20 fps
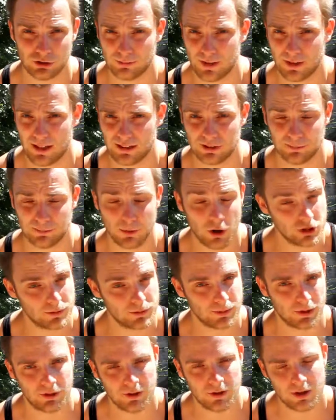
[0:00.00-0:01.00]
mass as
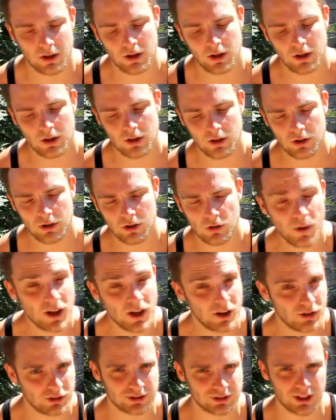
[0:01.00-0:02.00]
possible, while
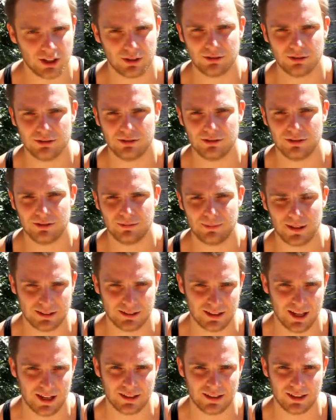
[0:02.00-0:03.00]
also
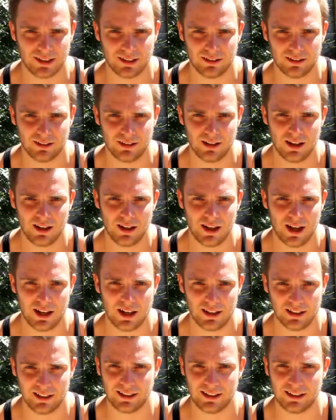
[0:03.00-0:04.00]
maintaining a
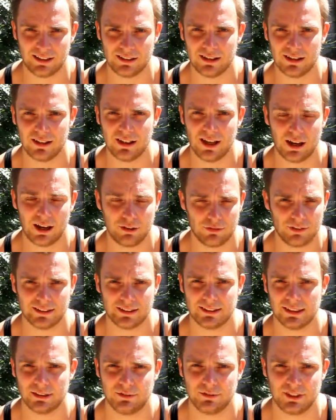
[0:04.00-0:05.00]
lean,
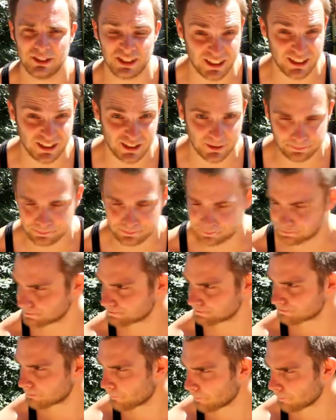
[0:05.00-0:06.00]
athletic physique.
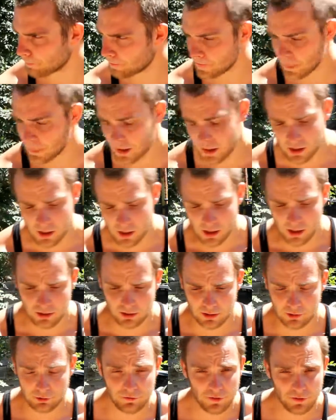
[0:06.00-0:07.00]

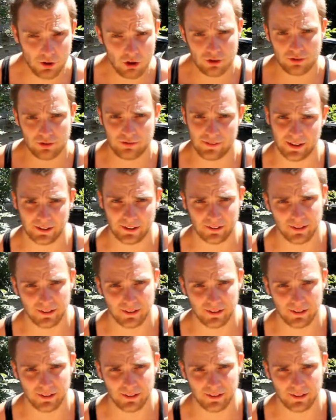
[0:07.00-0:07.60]
The third thing,